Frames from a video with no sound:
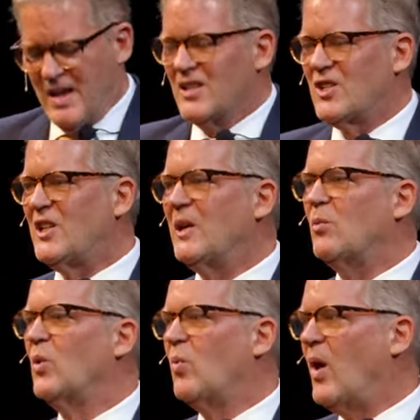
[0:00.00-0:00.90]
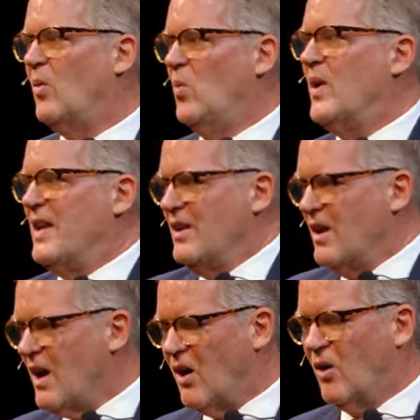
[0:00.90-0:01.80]
stick with what we
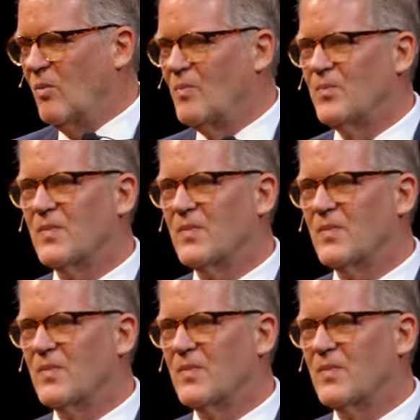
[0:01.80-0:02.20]
know.